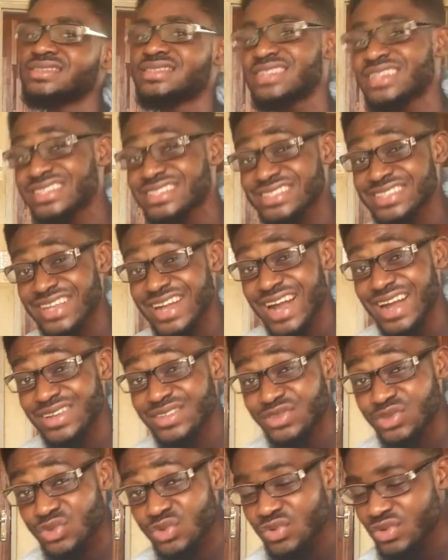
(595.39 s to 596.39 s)
Just
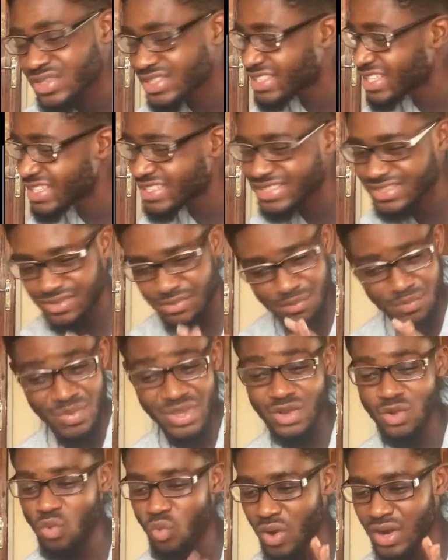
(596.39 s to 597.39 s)
do just
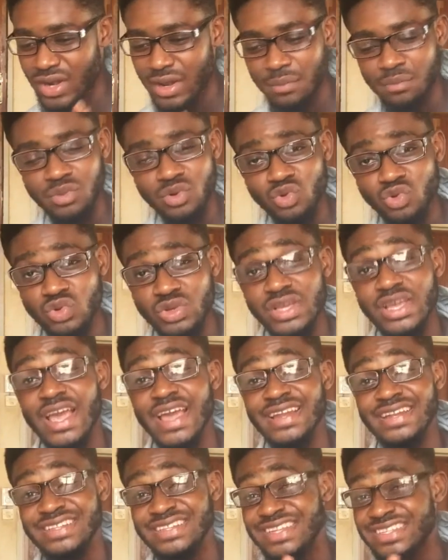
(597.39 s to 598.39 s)
make one upload,
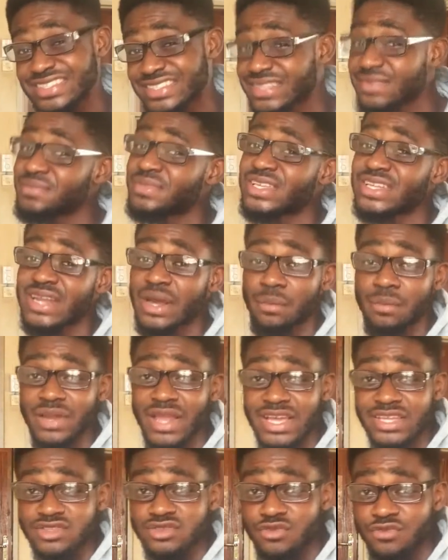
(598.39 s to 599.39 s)
and the same thing
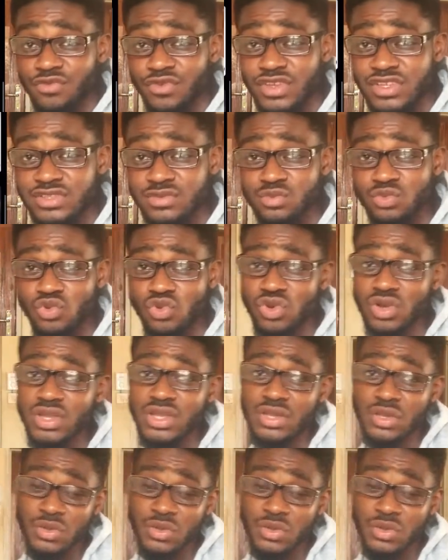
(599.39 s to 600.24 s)
applies to Facebook.